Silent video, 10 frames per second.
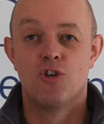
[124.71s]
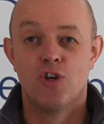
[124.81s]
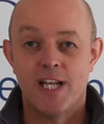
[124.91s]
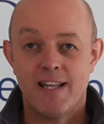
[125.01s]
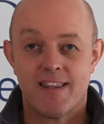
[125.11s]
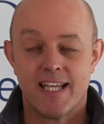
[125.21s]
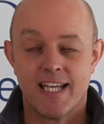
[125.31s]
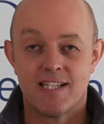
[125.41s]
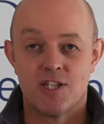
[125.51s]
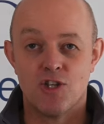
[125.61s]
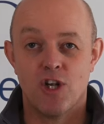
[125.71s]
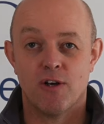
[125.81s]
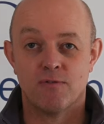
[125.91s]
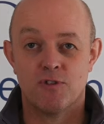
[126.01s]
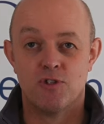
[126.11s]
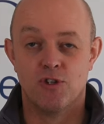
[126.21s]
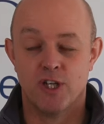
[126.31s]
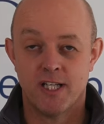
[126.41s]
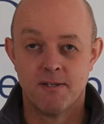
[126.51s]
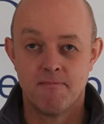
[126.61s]
doing things that you love
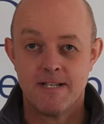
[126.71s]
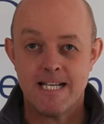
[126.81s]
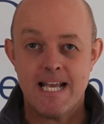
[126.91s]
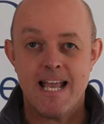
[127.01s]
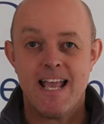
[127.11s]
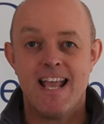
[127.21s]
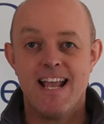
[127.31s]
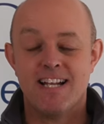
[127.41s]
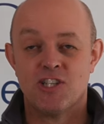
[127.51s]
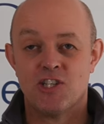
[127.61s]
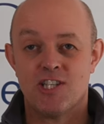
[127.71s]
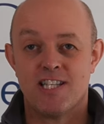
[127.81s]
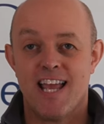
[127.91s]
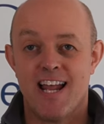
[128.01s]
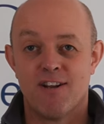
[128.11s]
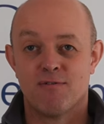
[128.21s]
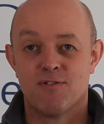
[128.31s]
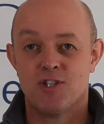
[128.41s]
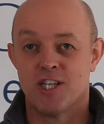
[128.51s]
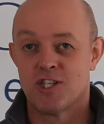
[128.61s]
doing instead
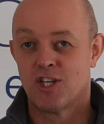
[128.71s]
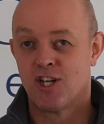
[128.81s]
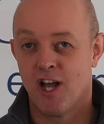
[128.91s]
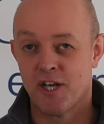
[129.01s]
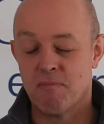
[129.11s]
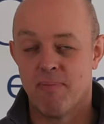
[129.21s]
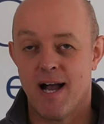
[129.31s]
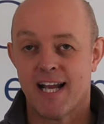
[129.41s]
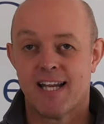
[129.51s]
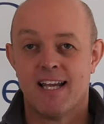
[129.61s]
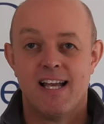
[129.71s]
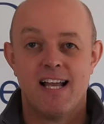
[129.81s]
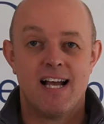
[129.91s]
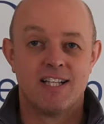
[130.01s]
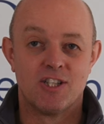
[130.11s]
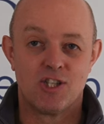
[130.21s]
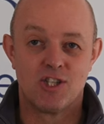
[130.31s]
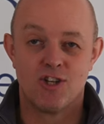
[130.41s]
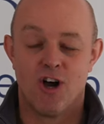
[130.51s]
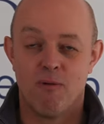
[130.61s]
of just cutting back and
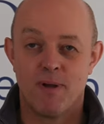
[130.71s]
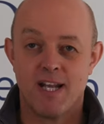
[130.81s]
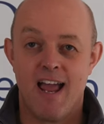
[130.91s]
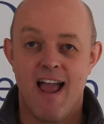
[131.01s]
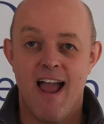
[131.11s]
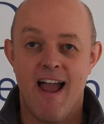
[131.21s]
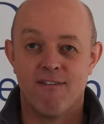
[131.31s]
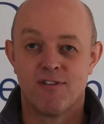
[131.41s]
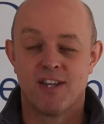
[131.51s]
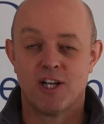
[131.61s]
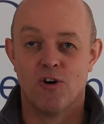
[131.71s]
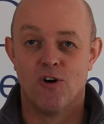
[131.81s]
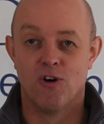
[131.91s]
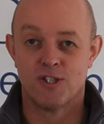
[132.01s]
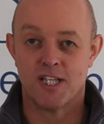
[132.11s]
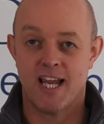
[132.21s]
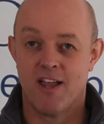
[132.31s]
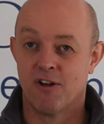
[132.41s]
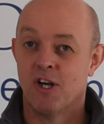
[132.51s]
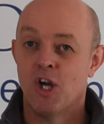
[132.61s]
stopping everything
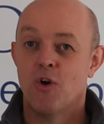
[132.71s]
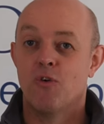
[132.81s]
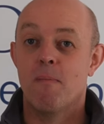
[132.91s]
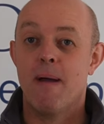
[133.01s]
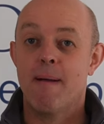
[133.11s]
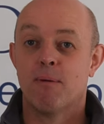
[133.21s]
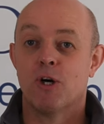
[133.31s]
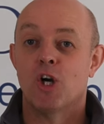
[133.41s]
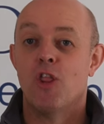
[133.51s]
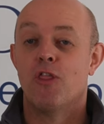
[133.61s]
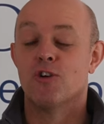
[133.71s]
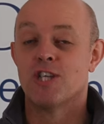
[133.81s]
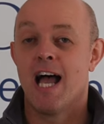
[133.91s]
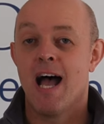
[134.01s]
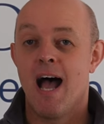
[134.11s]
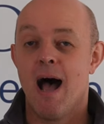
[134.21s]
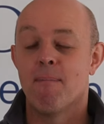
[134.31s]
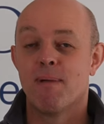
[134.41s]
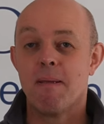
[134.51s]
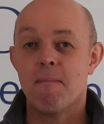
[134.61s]
altogether. Remember, there's a
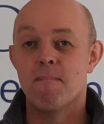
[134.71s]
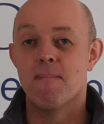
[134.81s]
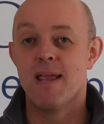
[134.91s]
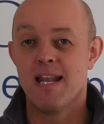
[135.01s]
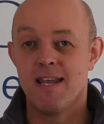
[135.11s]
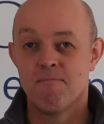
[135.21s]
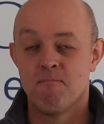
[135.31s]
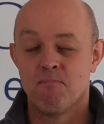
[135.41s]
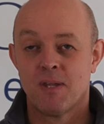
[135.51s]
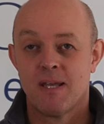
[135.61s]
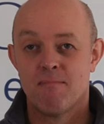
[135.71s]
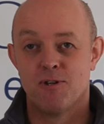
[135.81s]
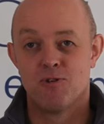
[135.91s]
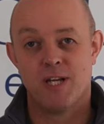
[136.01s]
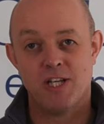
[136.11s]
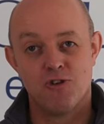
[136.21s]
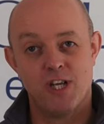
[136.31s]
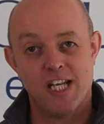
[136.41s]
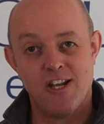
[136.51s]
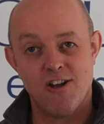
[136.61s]
happy medium between
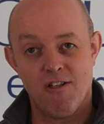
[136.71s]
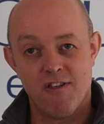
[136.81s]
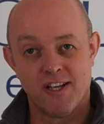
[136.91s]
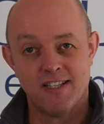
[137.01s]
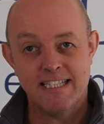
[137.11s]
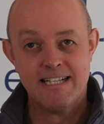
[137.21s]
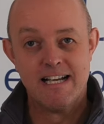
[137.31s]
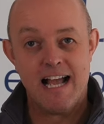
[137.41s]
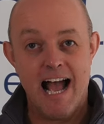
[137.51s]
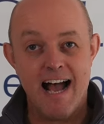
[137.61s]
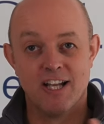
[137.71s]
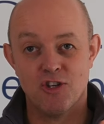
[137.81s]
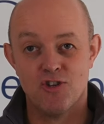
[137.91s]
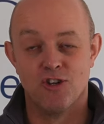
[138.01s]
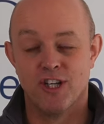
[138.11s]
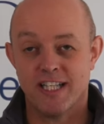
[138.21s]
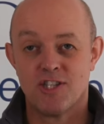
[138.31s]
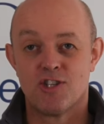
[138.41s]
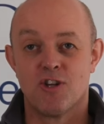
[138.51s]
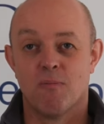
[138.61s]
doing nothing and doing
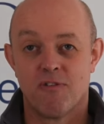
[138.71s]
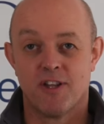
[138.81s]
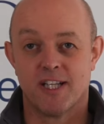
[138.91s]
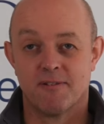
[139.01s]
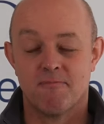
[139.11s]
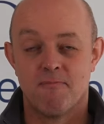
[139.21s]
something.